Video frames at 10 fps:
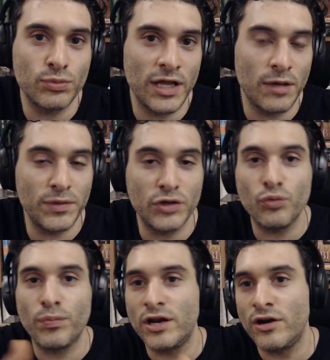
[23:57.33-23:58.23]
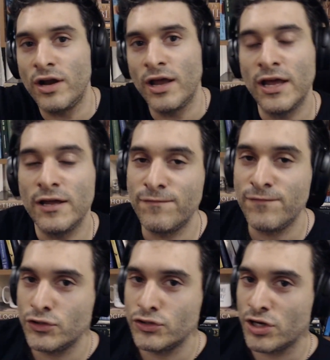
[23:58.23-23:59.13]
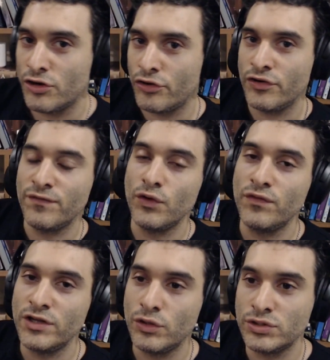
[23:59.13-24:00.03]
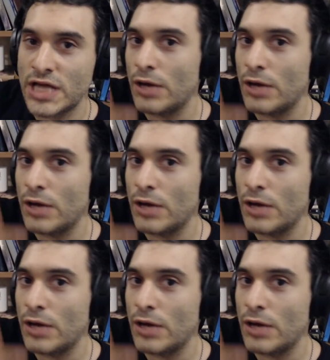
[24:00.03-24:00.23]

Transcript: will help me do better in future review videos.